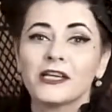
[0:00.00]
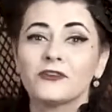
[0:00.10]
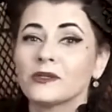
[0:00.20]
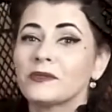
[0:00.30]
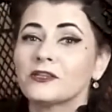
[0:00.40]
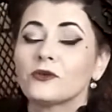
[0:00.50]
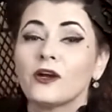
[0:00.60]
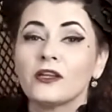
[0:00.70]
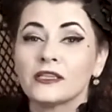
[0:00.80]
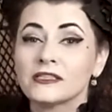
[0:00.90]
creepy
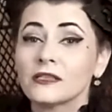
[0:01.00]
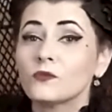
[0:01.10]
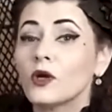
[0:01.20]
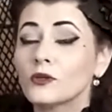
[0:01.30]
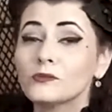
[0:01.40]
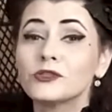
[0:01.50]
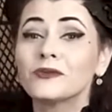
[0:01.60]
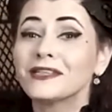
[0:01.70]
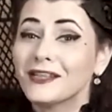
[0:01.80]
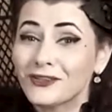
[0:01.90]
crawlies, and welcome to
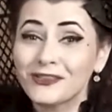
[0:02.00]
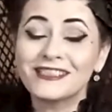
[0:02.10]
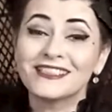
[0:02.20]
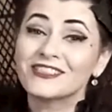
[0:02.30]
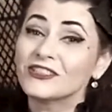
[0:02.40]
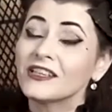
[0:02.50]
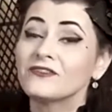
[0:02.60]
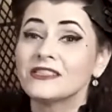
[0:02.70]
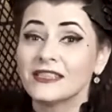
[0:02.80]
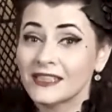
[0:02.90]
another edition
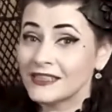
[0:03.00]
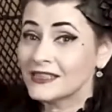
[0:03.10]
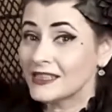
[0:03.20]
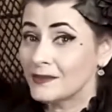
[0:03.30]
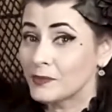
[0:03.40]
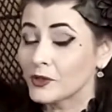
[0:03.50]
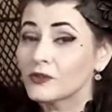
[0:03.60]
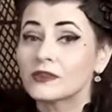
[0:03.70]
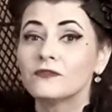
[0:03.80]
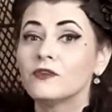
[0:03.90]
of Digging
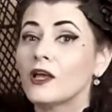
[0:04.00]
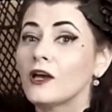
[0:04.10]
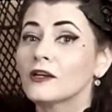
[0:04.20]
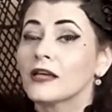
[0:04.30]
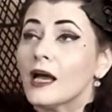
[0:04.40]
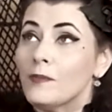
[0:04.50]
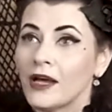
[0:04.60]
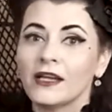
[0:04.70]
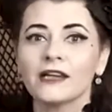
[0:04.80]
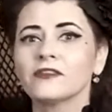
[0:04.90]
Deeper, the vlog
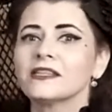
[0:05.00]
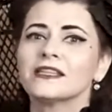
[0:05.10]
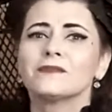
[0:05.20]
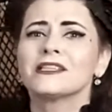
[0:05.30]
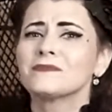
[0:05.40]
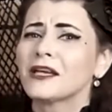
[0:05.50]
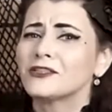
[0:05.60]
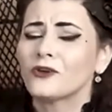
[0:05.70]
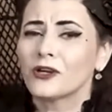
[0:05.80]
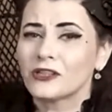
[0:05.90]
about everything that makes my
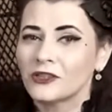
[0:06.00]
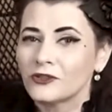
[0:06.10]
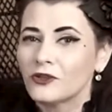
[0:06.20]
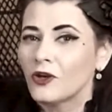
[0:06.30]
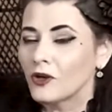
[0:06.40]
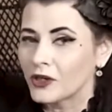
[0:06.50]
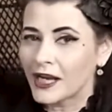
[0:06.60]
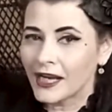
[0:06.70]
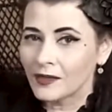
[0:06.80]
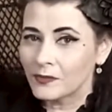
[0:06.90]
dark little heart
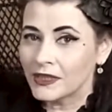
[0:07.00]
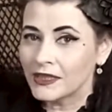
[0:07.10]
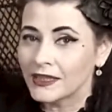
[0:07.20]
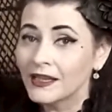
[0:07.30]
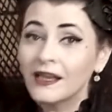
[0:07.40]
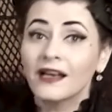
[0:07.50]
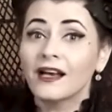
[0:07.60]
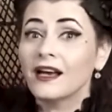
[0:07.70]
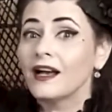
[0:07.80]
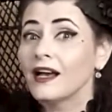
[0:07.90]
happy.
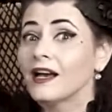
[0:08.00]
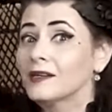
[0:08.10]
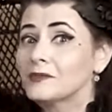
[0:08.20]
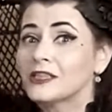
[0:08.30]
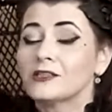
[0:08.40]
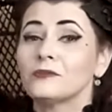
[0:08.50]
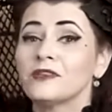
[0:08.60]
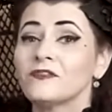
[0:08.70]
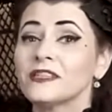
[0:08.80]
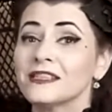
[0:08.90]
I'm
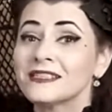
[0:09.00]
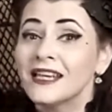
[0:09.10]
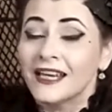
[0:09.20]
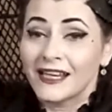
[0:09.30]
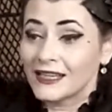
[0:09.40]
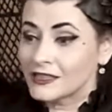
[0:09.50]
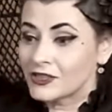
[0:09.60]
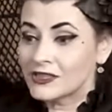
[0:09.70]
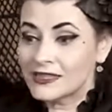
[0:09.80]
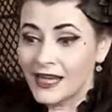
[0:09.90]
Memphis, and
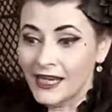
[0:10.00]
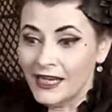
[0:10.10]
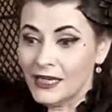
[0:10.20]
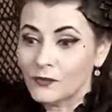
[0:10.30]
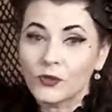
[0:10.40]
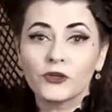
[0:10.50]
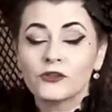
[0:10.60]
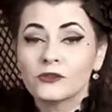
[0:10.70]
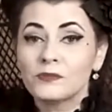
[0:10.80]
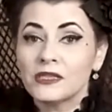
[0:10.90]
today we're
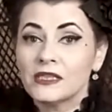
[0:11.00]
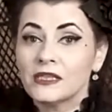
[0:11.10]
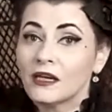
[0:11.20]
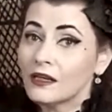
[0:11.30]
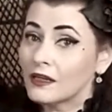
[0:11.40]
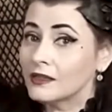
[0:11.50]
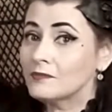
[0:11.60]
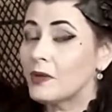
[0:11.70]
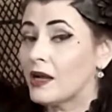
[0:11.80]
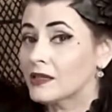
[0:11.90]
going to be
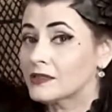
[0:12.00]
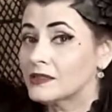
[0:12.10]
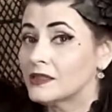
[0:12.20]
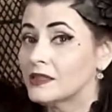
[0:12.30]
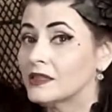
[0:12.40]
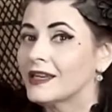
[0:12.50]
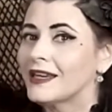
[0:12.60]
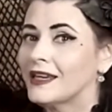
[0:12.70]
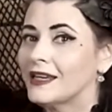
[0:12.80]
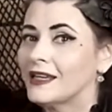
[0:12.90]
unboxing
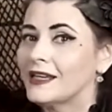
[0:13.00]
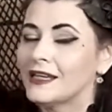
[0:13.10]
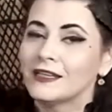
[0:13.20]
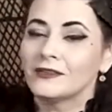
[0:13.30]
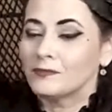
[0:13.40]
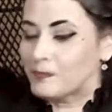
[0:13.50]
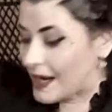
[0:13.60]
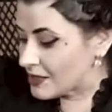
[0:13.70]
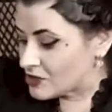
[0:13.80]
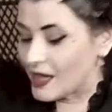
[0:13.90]
a
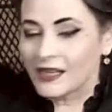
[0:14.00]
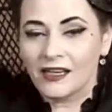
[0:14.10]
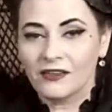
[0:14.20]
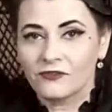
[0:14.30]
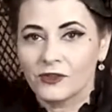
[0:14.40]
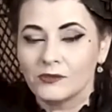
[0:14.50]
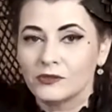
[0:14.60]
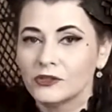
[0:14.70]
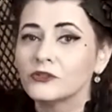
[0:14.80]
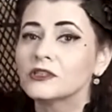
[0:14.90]
package I got
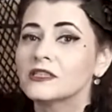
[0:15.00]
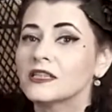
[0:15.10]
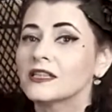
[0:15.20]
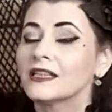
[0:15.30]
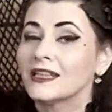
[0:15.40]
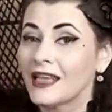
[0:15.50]
from Lunatic